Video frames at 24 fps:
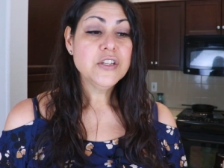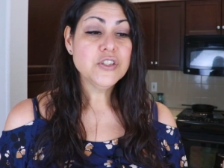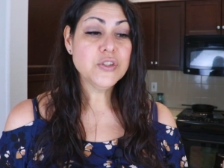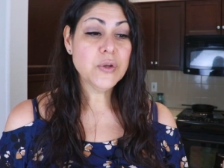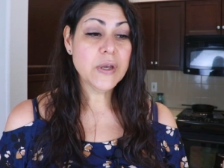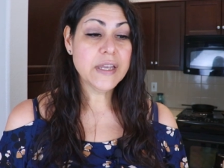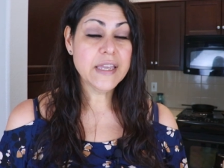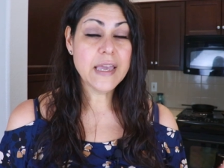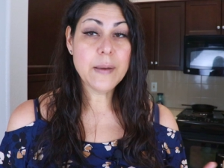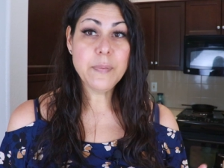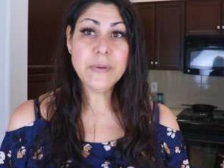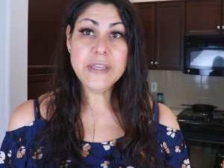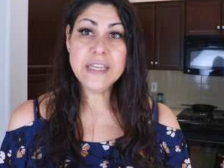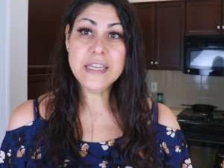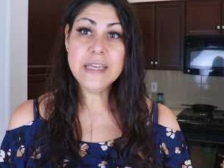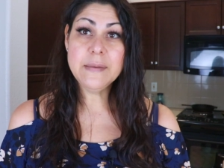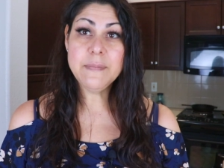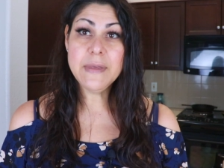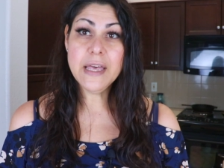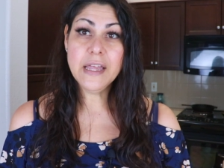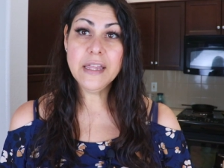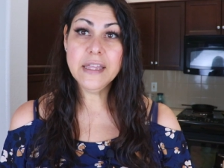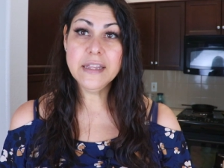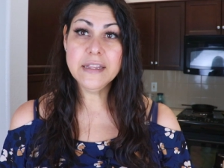So I kept
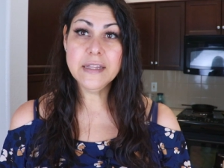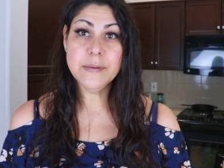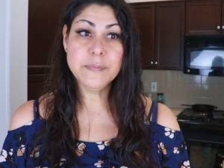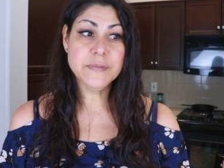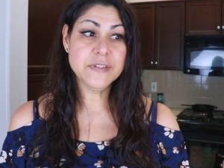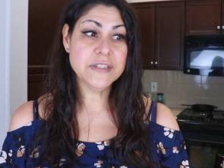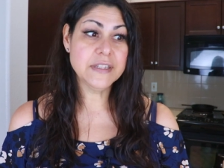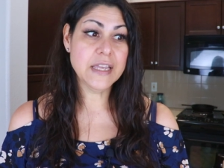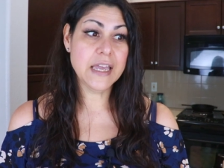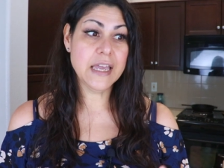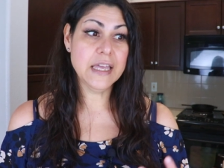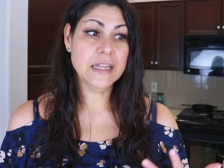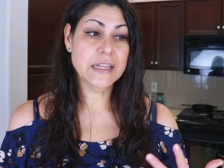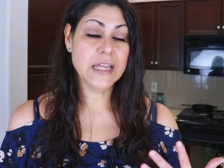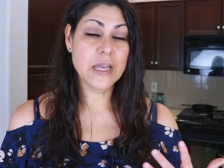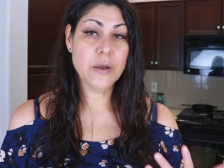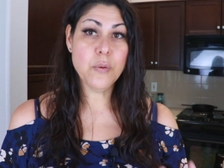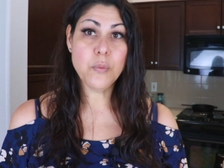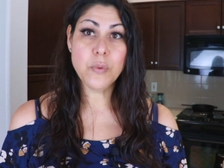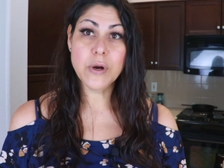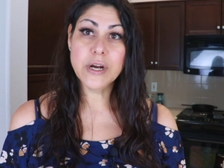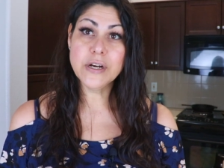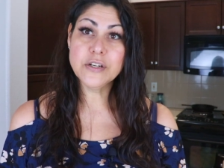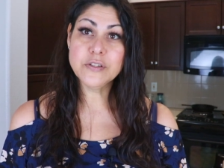emailing them saying
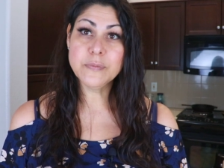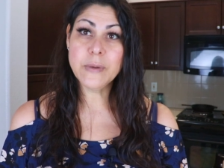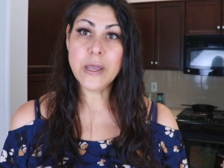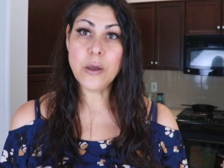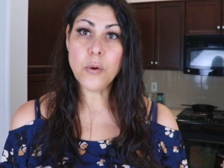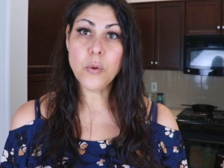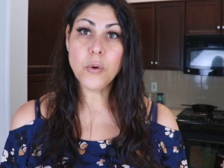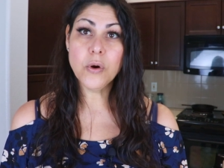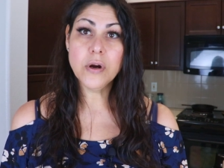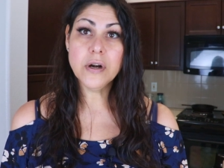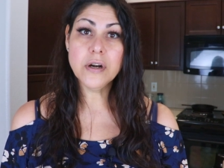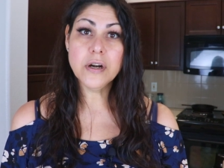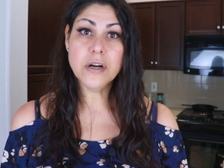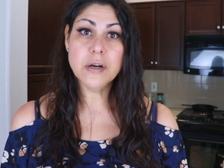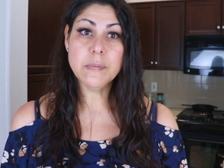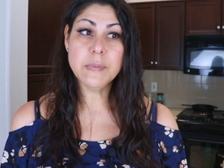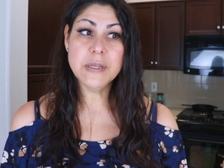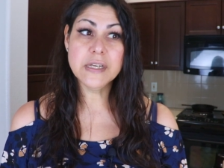like, where's my order?